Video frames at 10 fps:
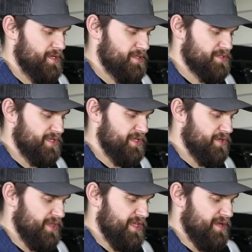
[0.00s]
so that
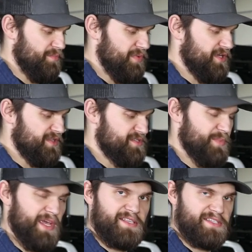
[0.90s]
you can then plug the
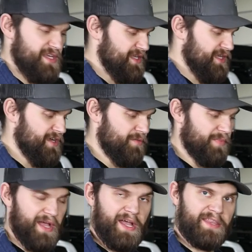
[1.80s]
spades in here
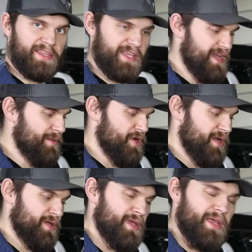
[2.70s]
behind the
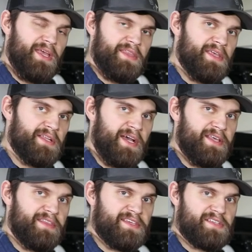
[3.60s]
camera and then
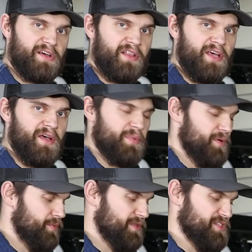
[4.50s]
tidy this all up
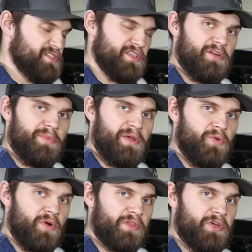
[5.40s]
with just a little bit
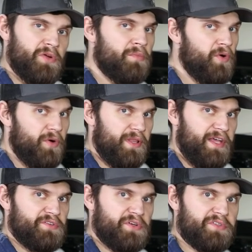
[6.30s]
more loom or
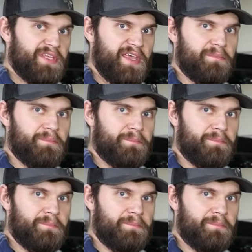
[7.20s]
electrical tape.